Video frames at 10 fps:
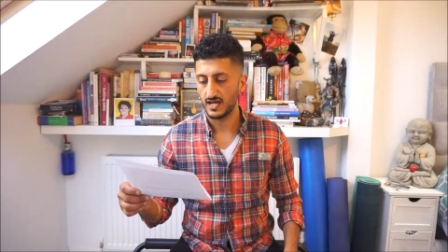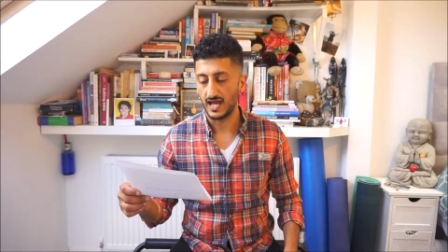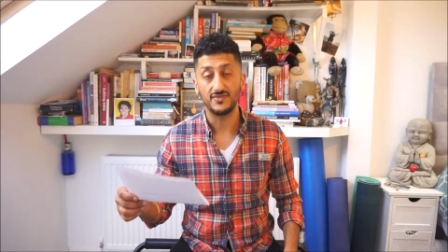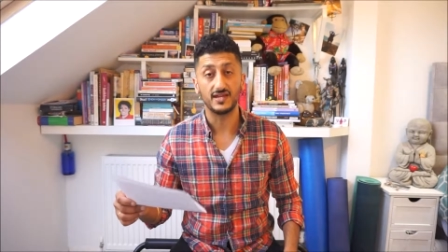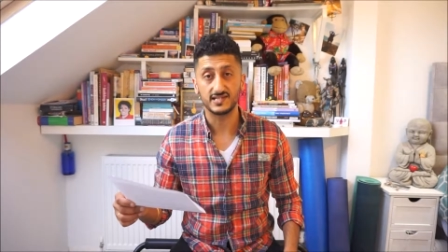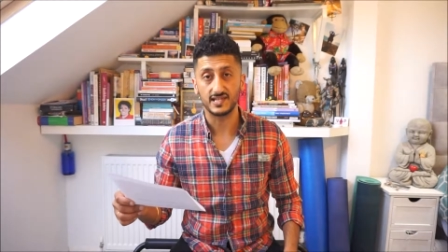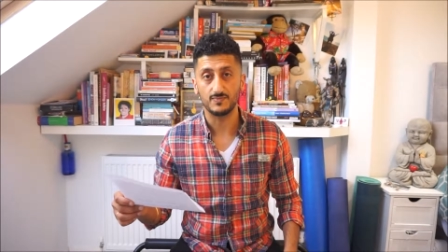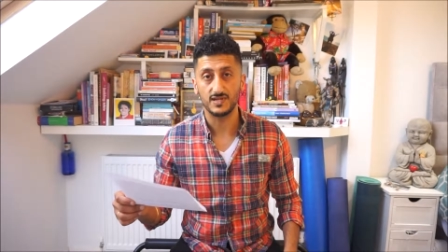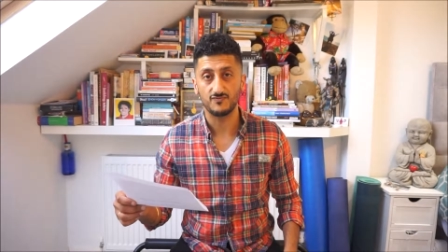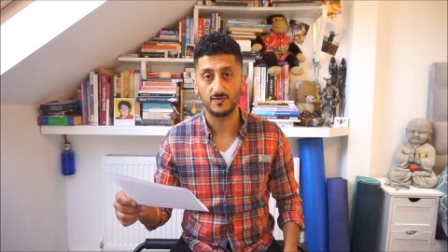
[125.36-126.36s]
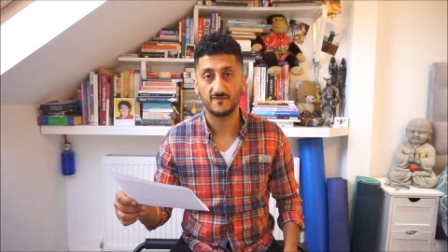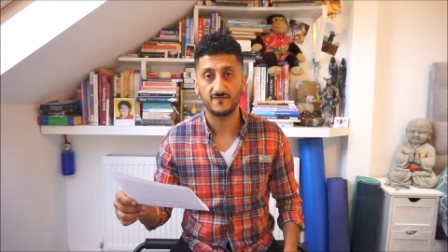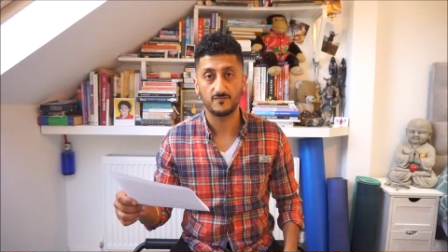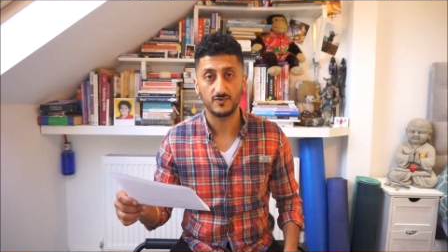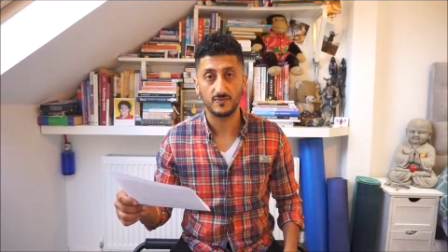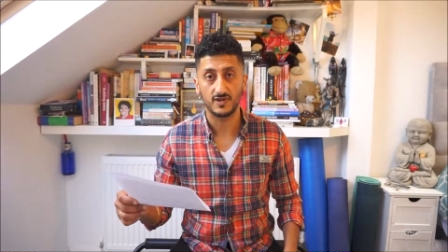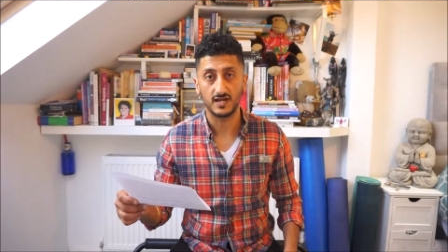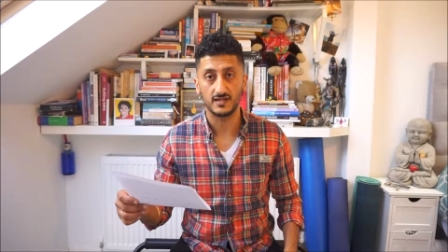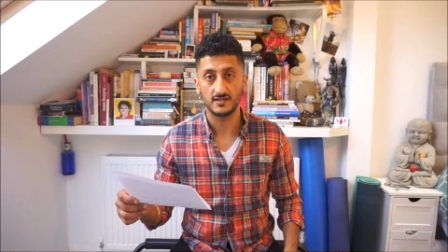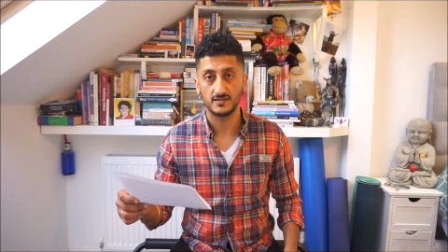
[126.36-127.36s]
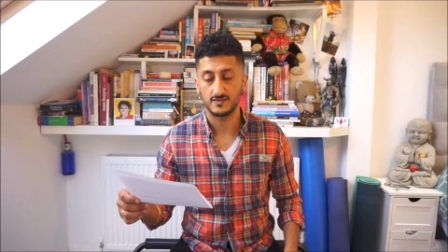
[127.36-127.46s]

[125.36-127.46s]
and then simply replied,